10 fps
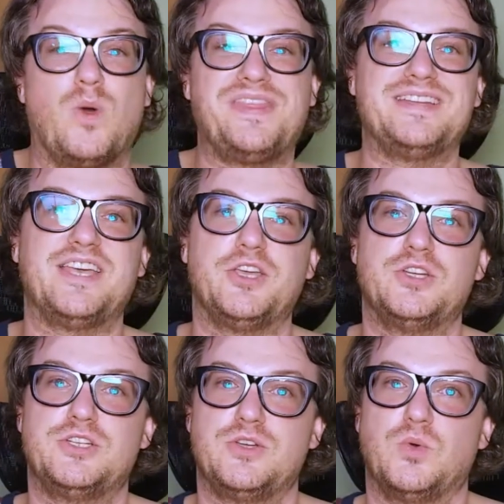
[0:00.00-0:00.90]
they tell you
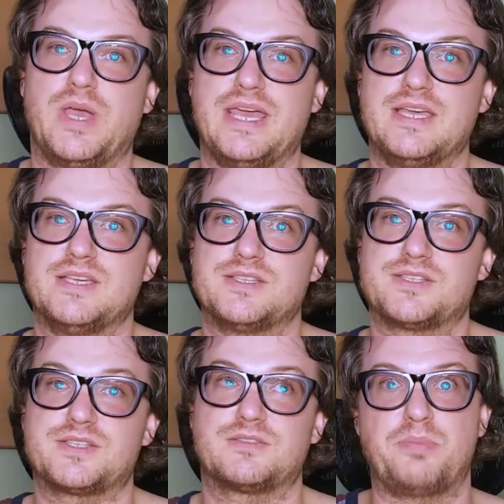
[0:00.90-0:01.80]
to do
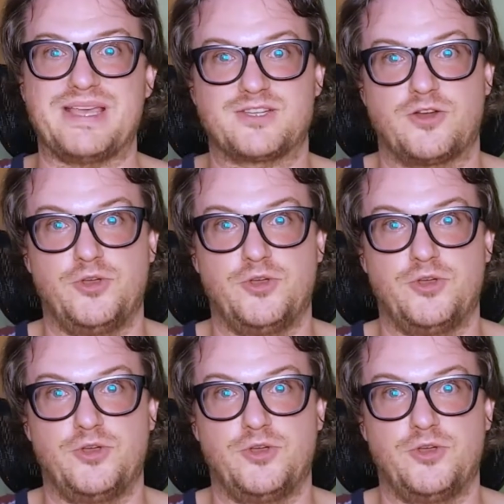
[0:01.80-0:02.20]
is, based on